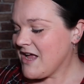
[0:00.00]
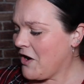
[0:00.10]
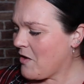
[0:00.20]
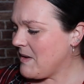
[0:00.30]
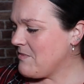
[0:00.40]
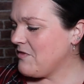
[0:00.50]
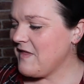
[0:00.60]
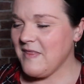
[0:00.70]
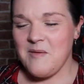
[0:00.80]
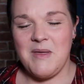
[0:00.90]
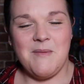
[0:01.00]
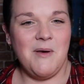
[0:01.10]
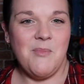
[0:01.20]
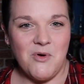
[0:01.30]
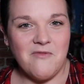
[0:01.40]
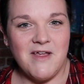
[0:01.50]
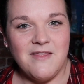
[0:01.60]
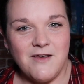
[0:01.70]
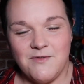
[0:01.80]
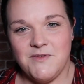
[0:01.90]
a lot of people think that people are
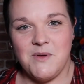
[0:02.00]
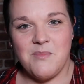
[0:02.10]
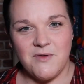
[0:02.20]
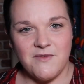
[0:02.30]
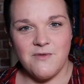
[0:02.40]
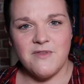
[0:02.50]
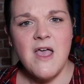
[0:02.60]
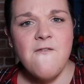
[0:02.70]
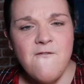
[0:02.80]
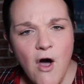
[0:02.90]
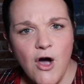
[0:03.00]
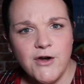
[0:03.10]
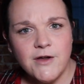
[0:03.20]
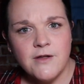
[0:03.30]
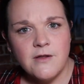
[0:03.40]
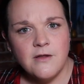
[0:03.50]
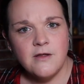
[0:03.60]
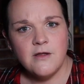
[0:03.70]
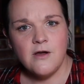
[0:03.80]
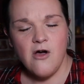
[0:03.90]
boring that love doing puzzles. They're fun,
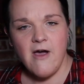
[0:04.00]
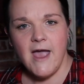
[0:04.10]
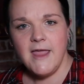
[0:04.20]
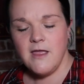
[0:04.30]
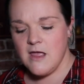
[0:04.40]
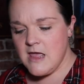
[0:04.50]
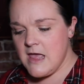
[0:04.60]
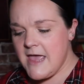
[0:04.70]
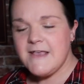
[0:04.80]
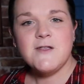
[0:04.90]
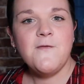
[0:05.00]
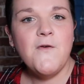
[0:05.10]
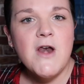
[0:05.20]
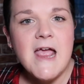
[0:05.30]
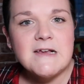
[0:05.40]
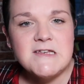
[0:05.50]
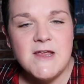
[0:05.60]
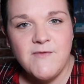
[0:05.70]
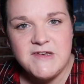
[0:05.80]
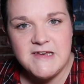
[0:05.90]
all right? It's a fun
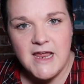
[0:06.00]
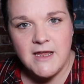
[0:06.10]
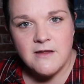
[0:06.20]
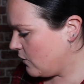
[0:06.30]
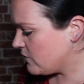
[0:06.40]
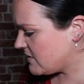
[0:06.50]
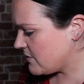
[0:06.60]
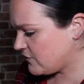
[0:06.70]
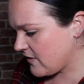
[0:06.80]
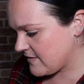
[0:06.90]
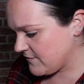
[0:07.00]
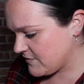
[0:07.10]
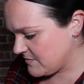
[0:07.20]
activity. Also stressful